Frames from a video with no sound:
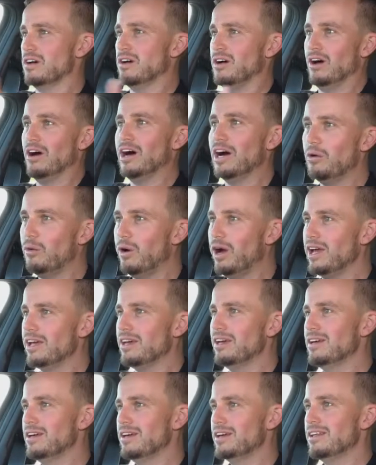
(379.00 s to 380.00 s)
a
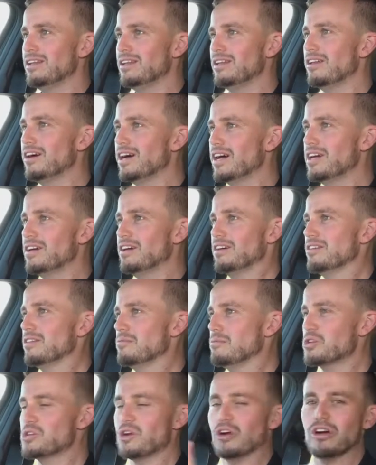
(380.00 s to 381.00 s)
highway. Like
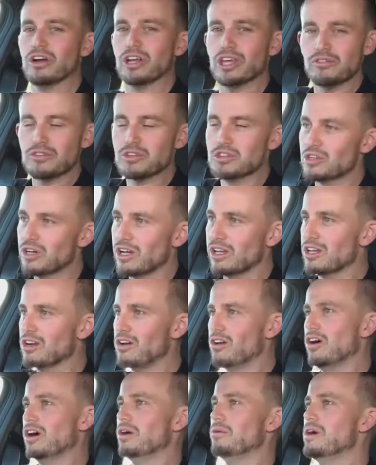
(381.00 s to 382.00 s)
the majority of Australian
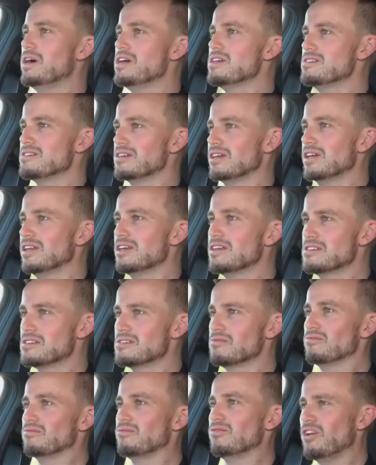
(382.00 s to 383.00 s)
highways, it
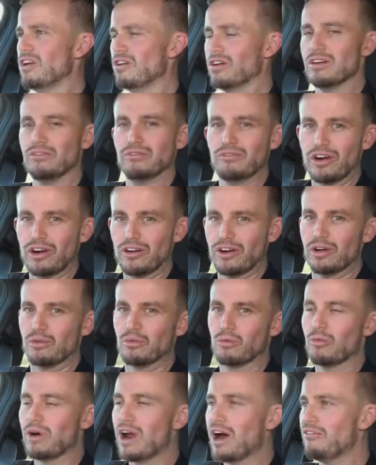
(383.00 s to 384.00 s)
is very, very
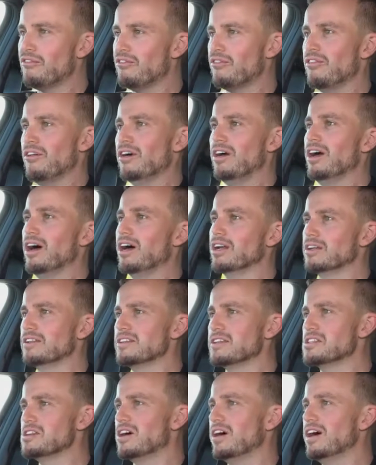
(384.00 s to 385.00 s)
rough under
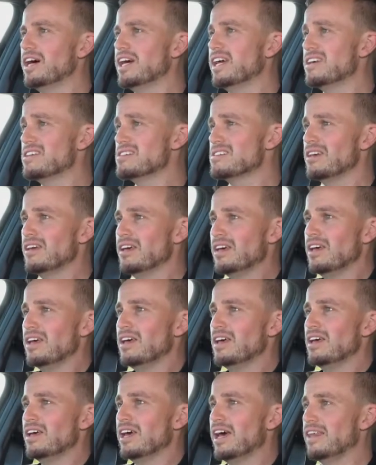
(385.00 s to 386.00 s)
the tyres,
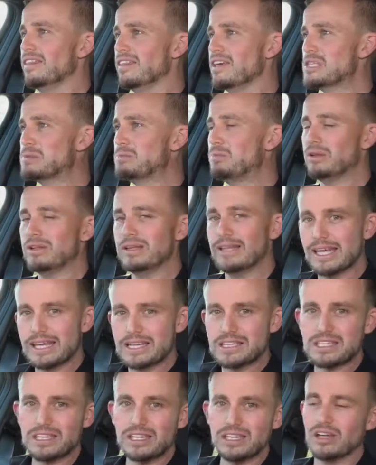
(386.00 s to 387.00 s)
and there's
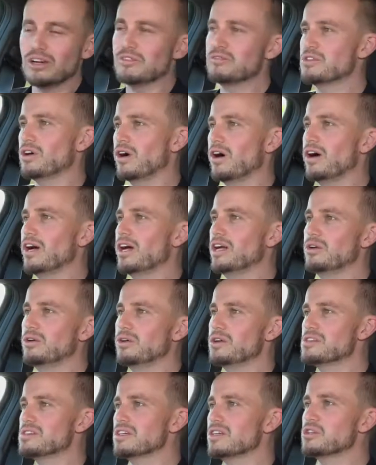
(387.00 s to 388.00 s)
plenty of tyre
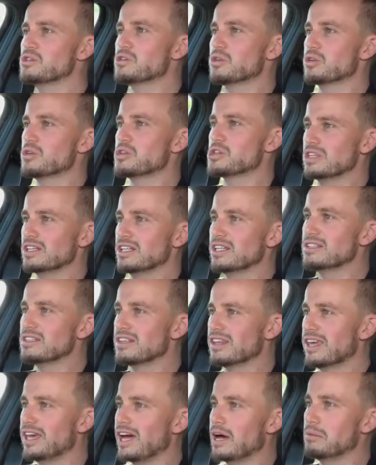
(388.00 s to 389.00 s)
noise intrusion into
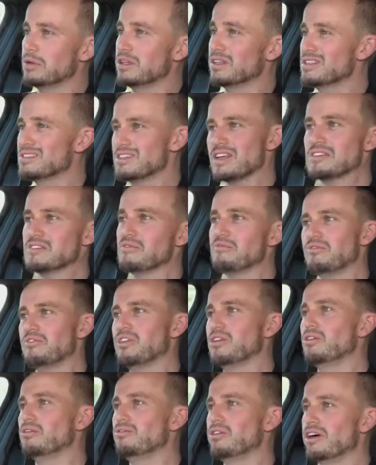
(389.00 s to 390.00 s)
the cabin. This doesn't
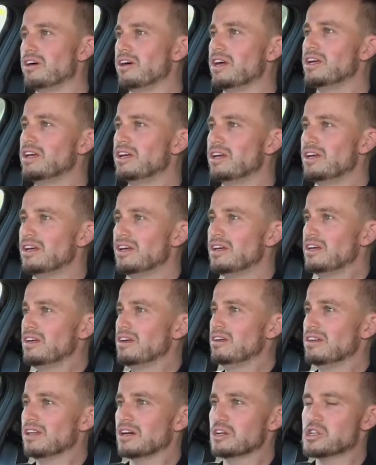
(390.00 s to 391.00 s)
feel very
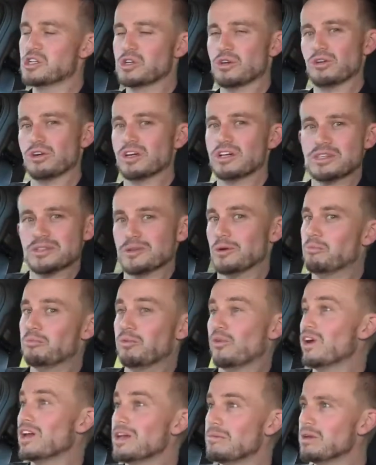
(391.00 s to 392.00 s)
luxurious or
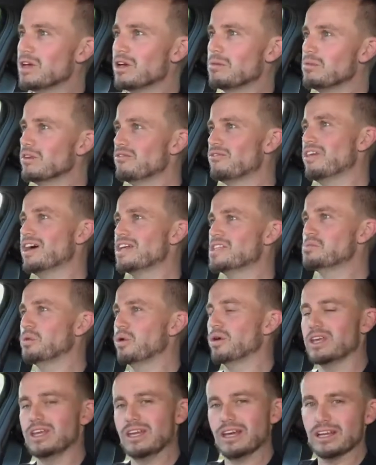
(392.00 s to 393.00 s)
premium if that's
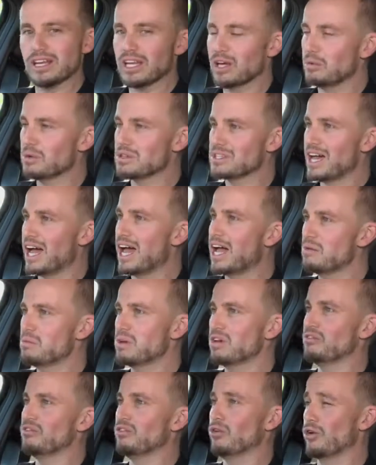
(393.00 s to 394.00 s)
what Hyundai was
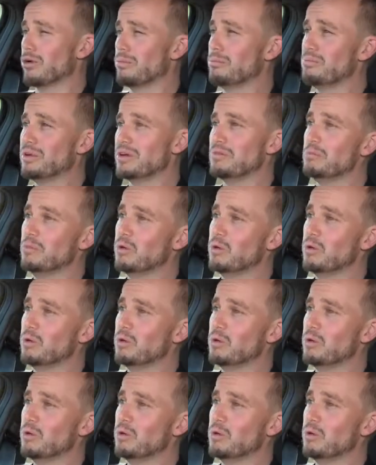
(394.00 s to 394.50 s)
aiming for. A bit